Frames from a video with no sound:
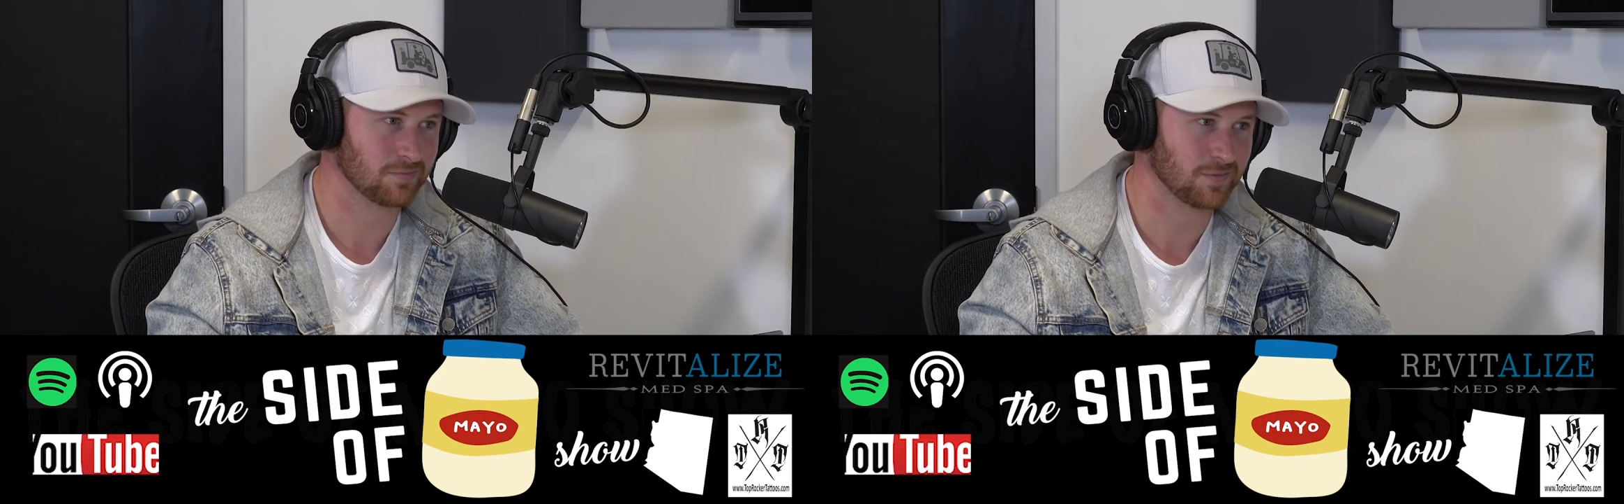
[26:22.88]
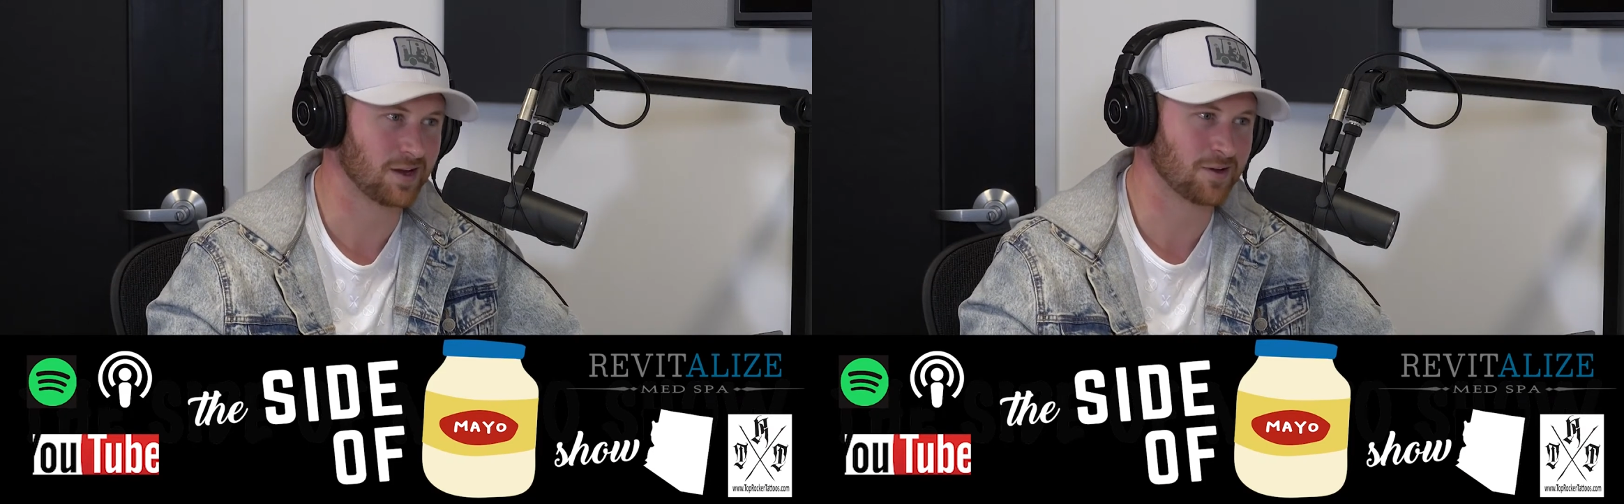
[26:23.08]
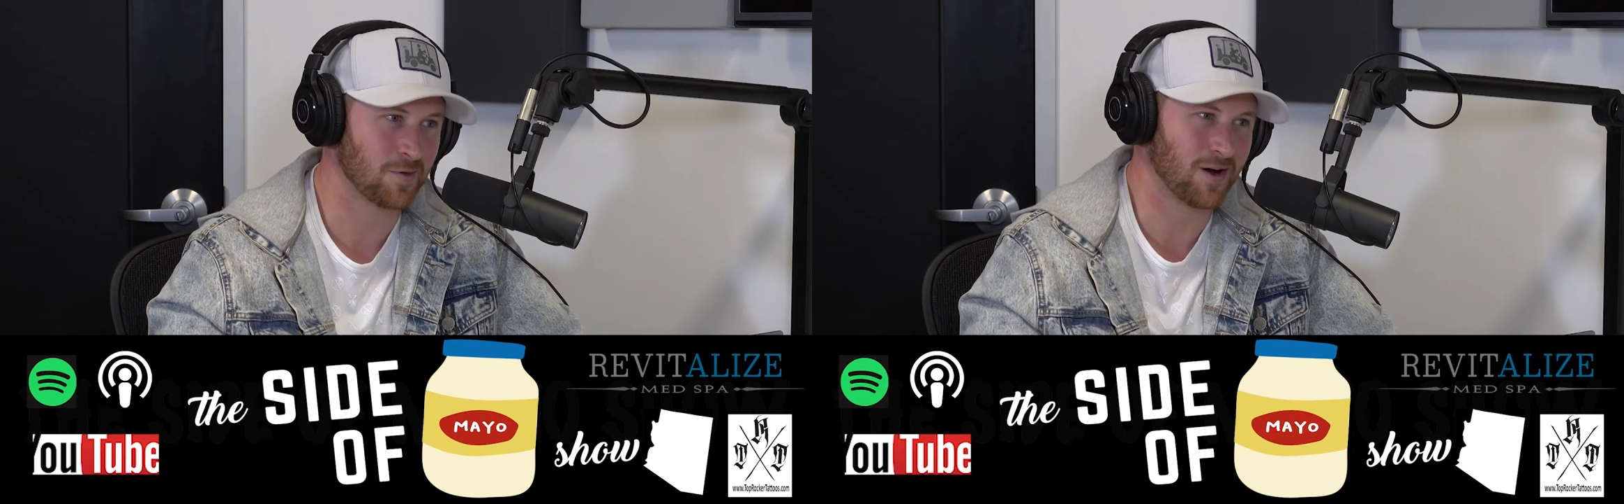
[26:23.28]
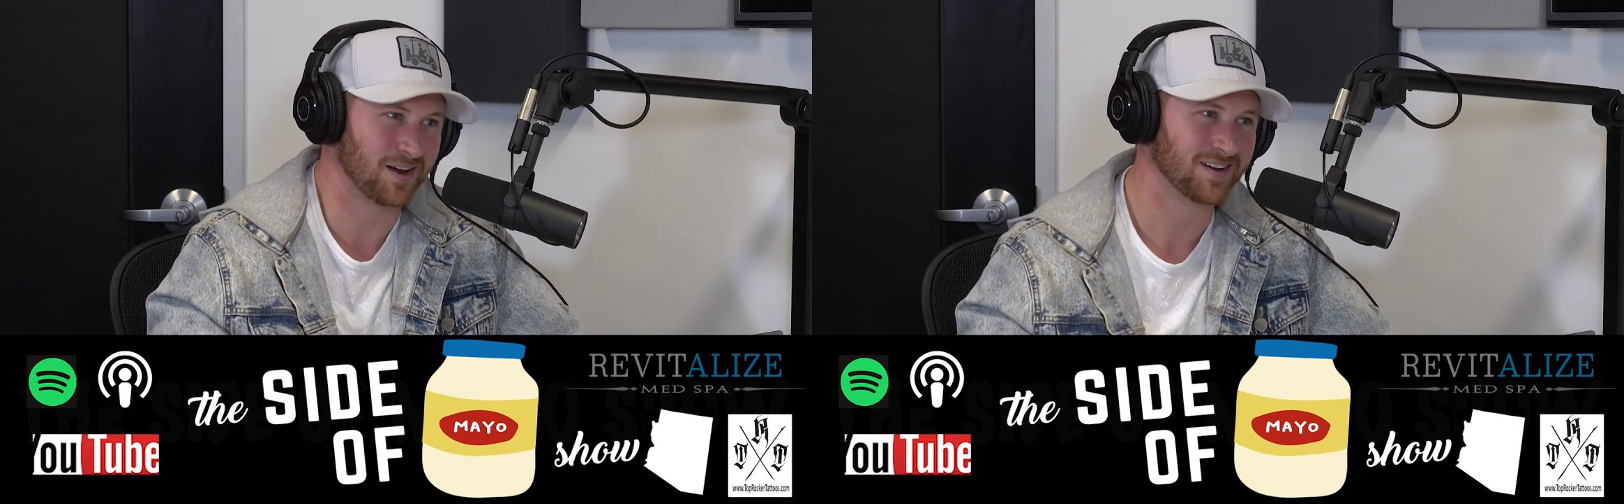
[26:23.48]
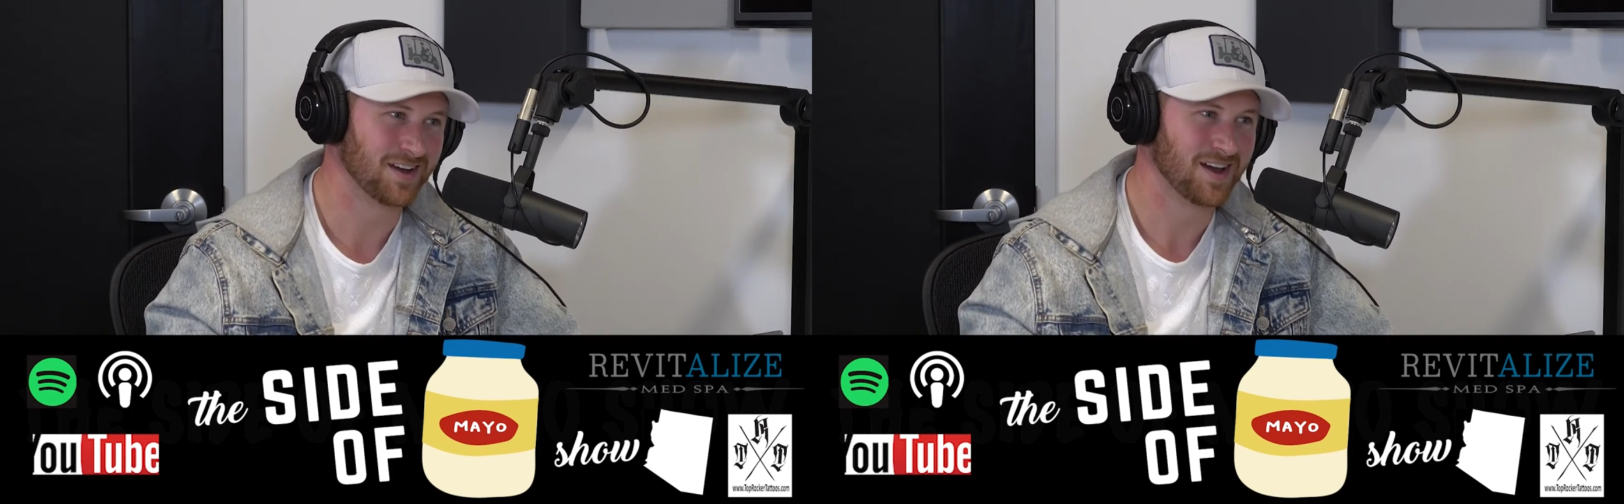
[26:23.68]
Like, come
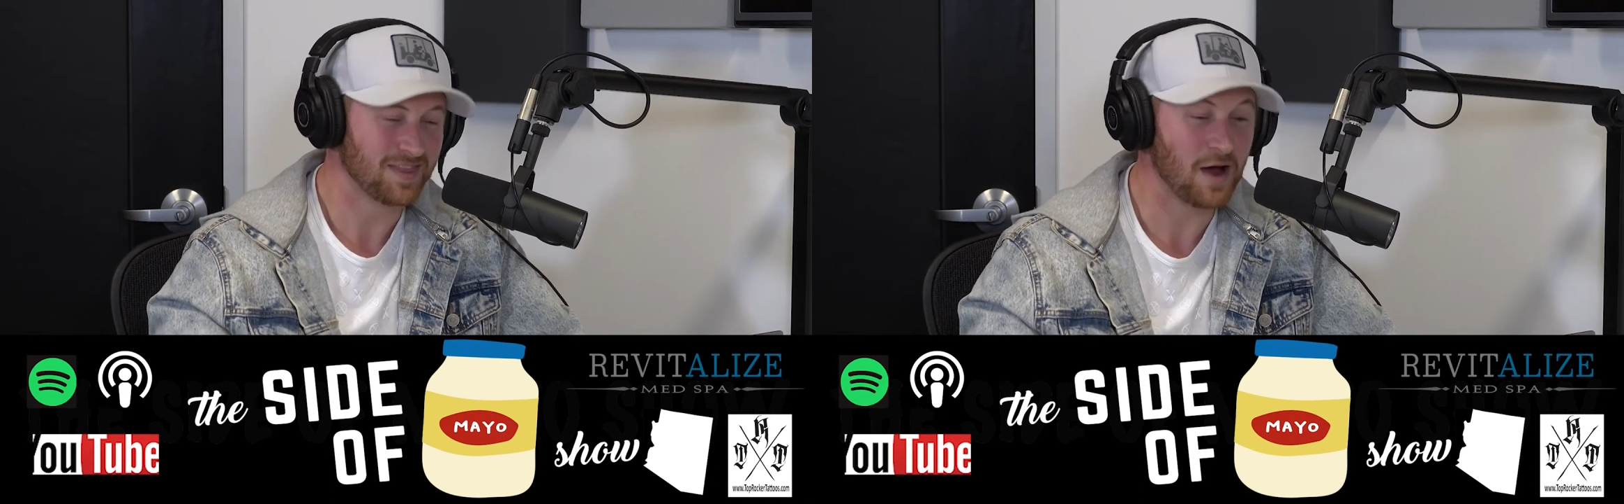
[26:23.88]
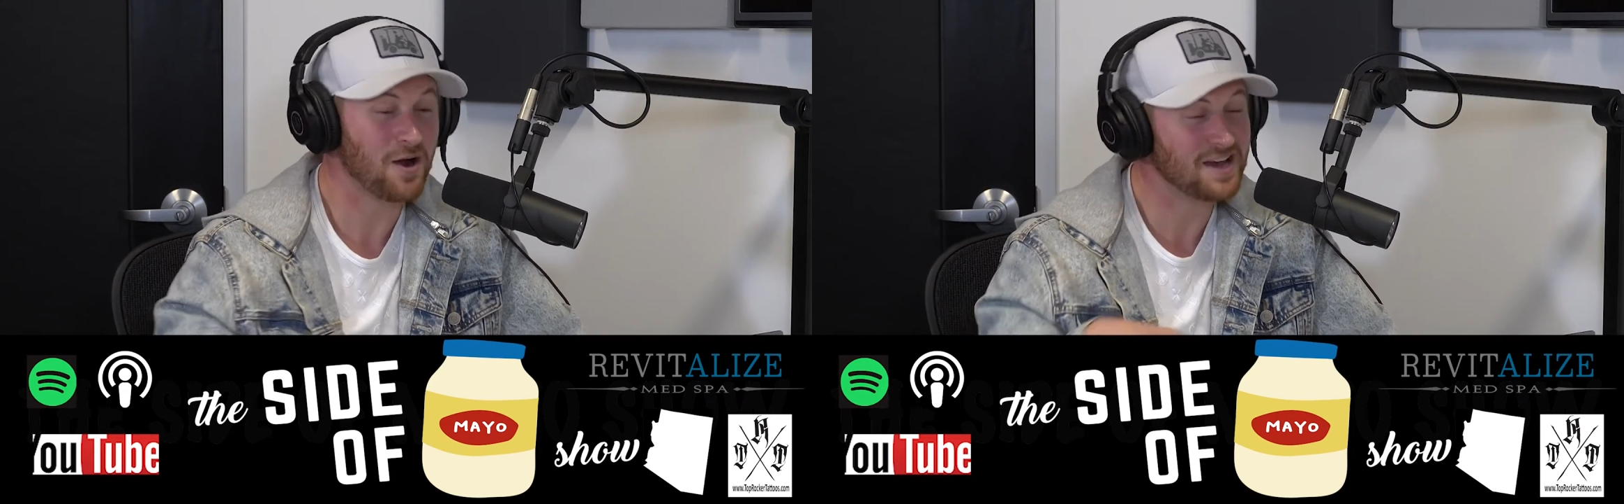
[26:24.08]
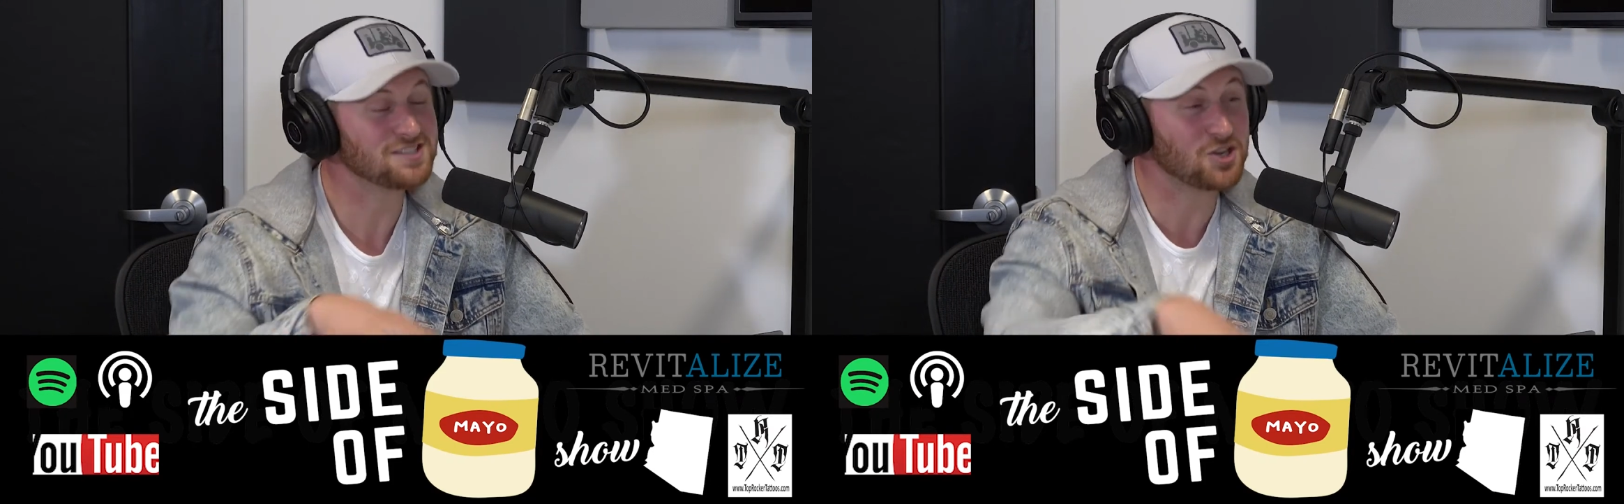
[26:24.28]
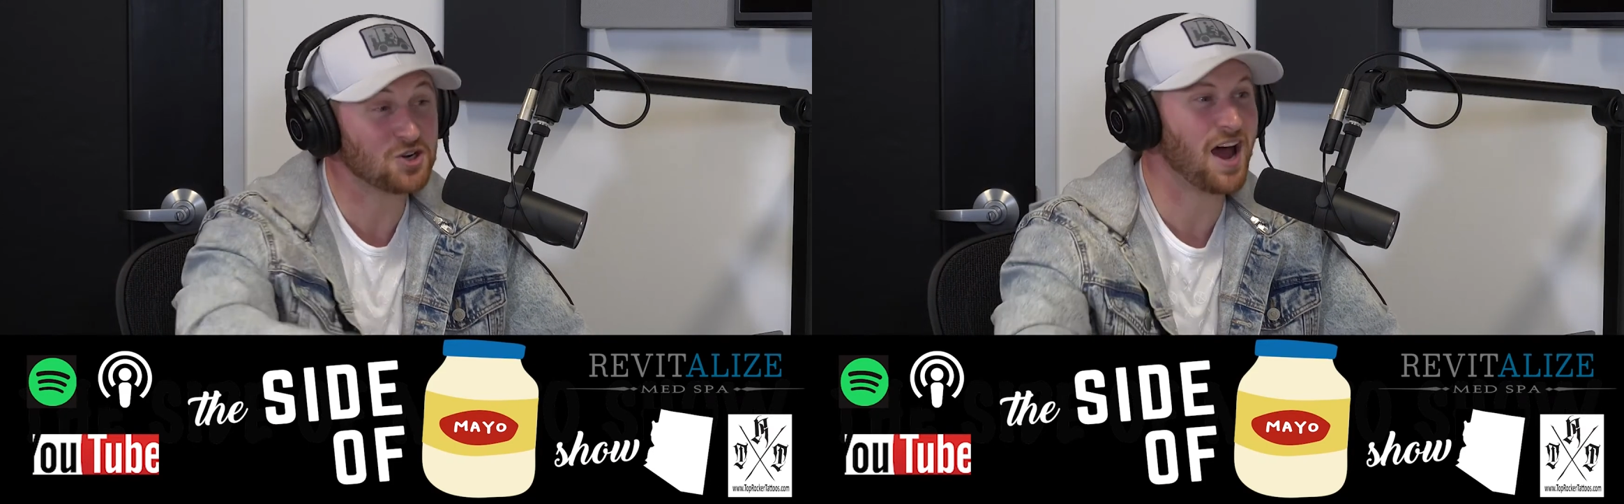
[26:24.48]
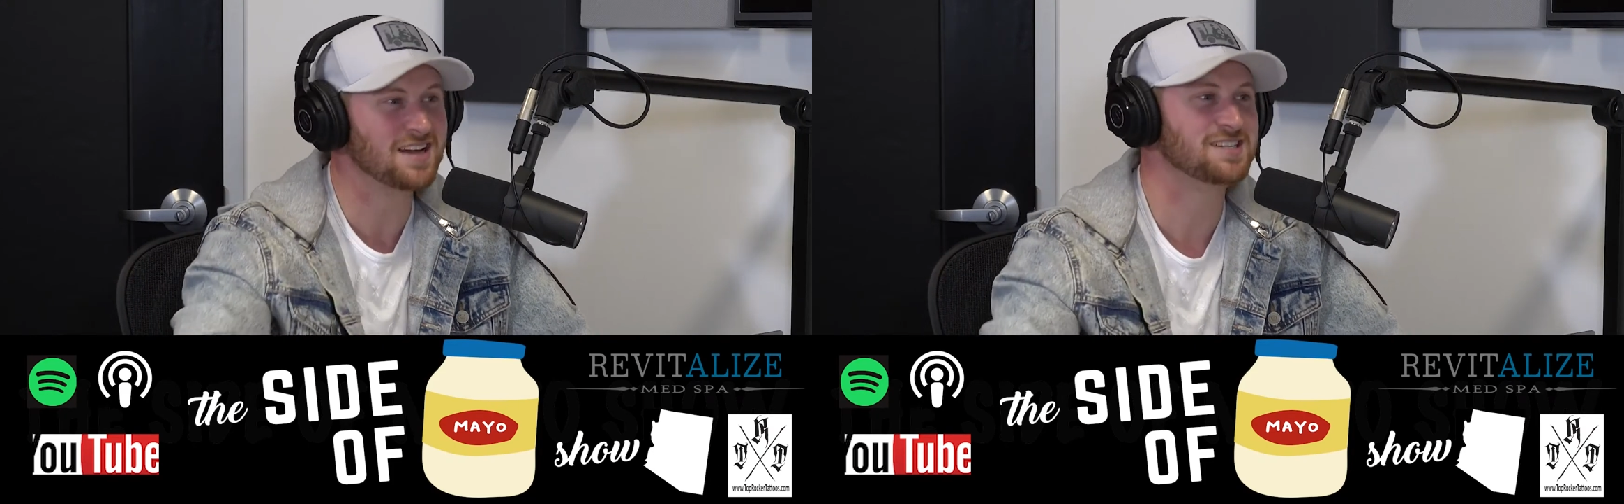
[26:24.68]
on. That way it's a
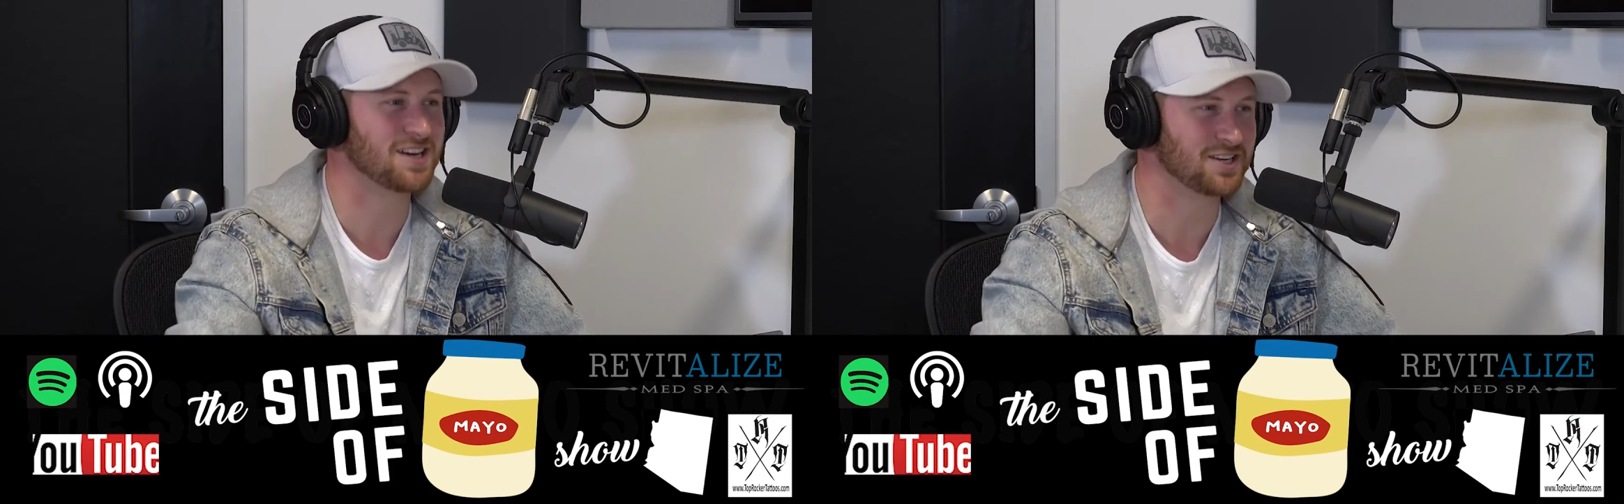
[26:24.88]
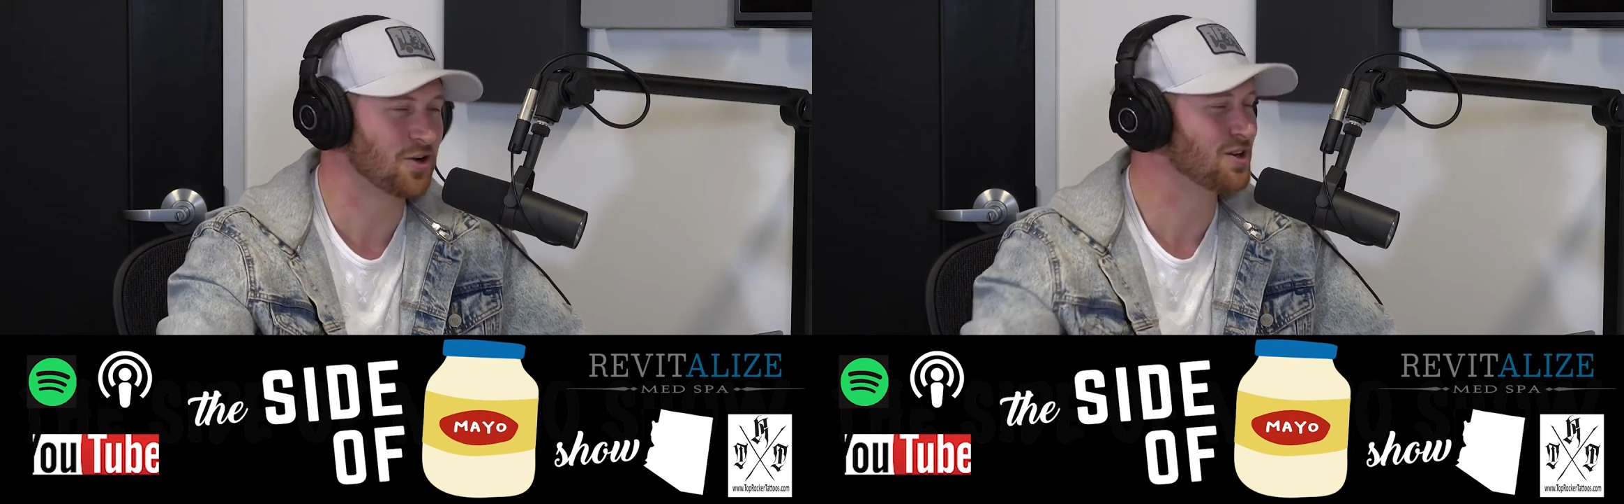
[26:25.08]
good idea, you know,